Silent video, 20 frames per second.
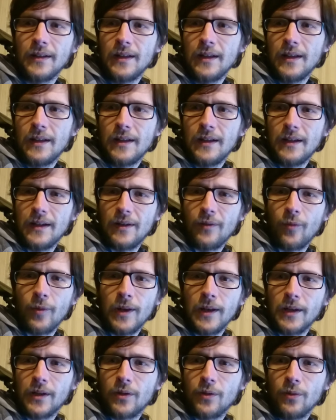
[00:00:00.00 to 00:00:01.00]
They're
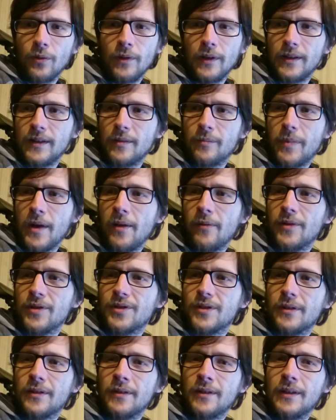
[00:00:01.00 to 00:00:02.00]
a really cool
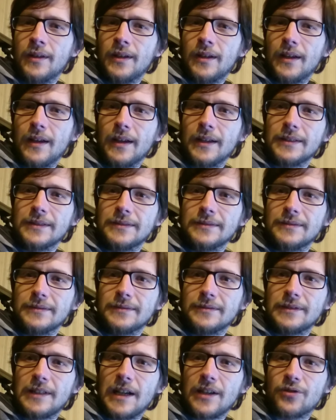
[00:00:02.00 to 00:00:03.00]
in the publisher
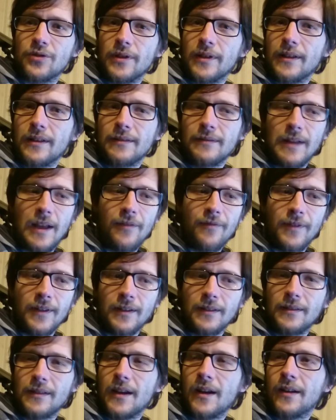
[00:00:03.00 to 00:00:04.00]
and
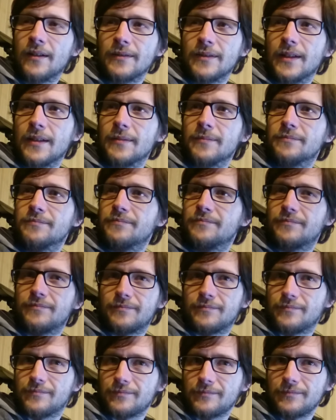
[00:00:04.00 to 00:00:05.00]
actually I think they are
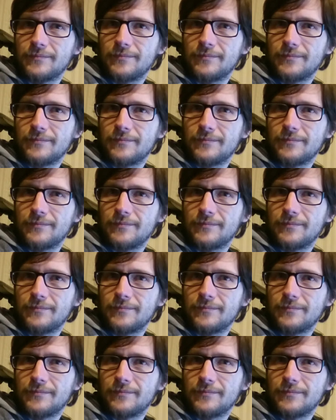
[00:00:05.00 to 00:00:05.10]
the